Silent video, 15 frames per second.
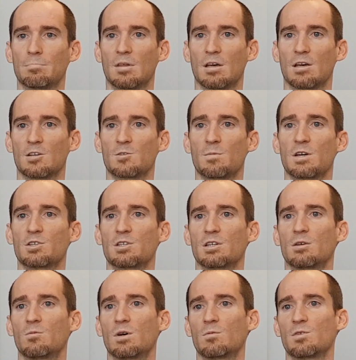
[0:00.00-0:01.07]

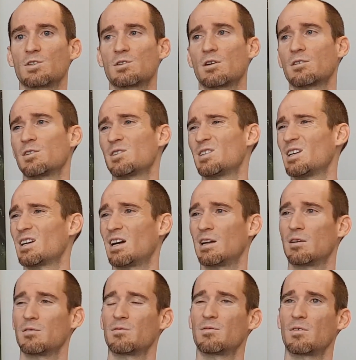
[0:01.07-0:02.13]
especially when we start to see
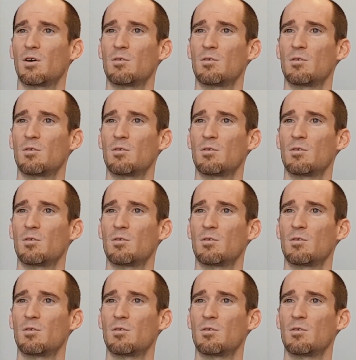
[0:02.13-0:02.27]
kind of